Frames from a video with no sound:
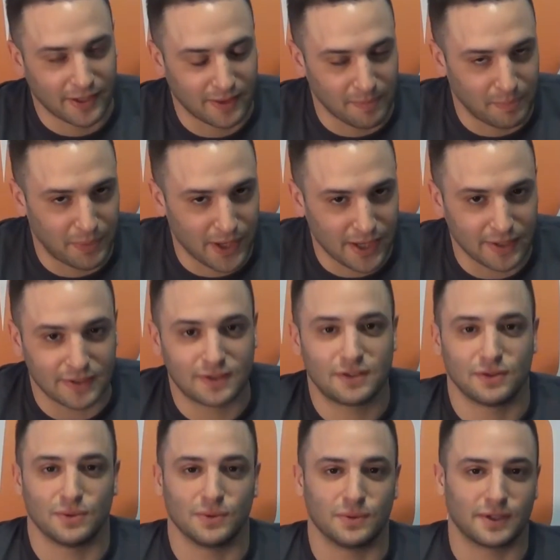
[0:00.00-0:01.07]
at the bit
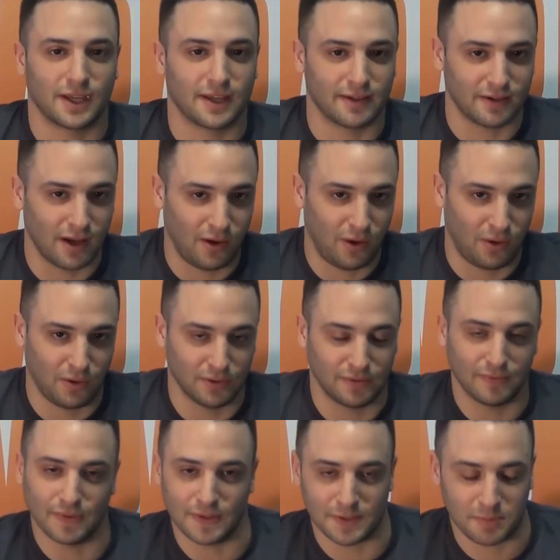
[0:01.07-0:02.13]
to get a hold
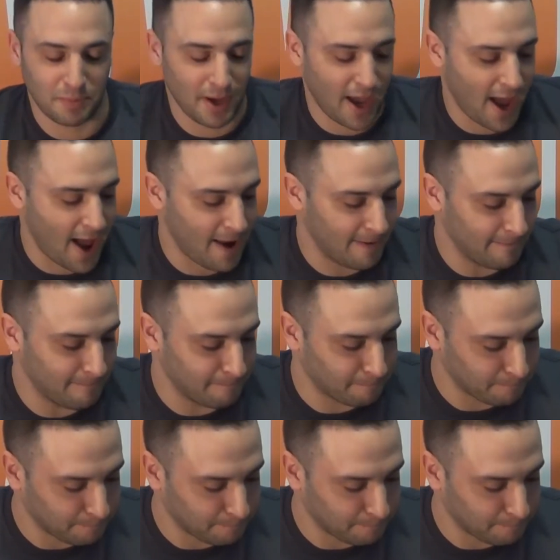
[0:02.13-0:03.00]
of this patent.